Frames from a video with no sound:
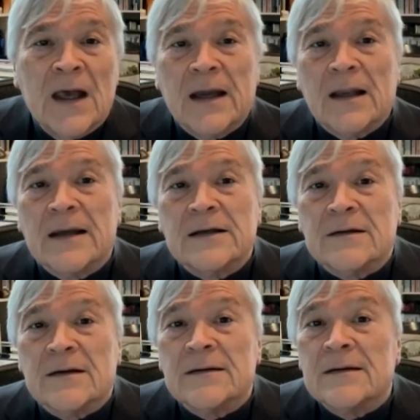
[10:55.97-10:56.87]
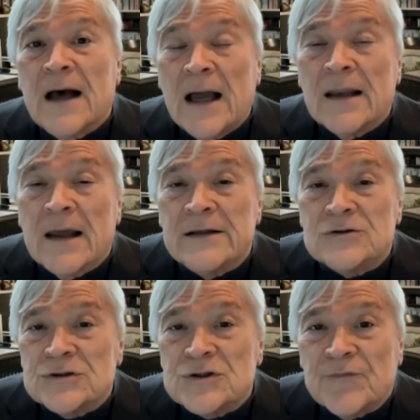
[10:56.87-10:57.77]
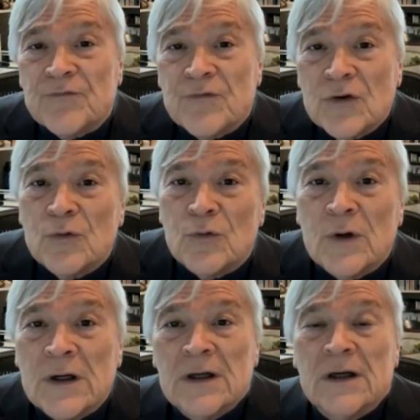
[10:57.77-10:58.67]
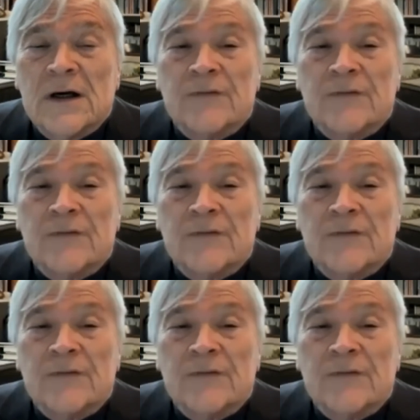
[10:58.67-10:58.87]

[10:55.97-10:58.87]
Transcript: I'd like to highlight just a few of